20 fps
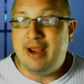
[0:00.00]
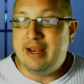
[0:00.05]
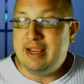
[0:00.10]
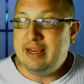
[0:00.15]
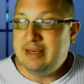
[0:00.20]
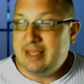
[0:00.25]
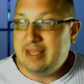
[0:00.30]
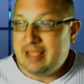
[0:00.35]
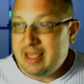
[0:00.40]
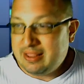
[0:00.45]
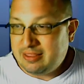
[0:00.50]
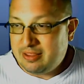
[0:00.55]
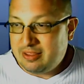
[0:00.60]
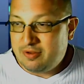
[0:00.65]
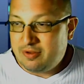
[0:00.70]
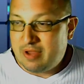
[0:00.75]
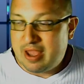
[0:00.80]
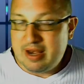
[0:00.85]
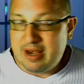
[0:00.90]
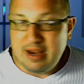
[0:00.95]

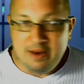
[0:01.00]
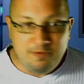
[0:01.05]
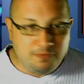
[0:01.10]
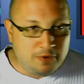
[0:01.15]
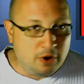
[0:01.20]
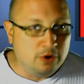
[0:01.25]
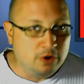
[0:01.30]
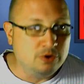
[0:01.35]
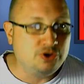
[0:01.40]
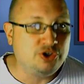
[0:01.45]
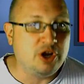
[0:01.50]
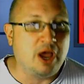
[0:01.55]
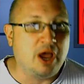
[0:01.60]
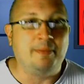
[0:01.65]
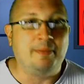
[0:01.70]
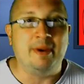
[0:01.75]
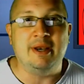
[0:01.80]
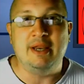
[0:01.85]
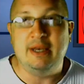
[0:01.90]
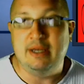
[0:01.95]
Photoshop,
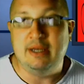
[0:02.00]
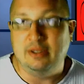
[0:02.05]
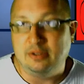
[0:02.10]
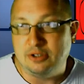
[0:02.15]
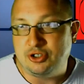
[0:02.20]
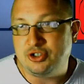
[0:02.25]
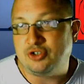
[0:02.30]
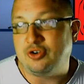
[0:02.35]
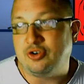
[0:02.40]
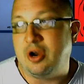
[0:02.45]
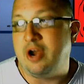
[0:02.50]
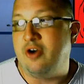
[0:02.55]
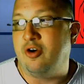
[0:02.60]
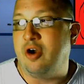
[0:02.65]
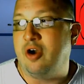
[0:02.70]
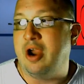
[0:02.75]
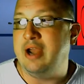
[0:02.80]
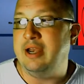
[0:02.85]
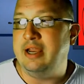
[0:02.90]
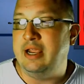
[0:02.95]
I need Illustrator, I need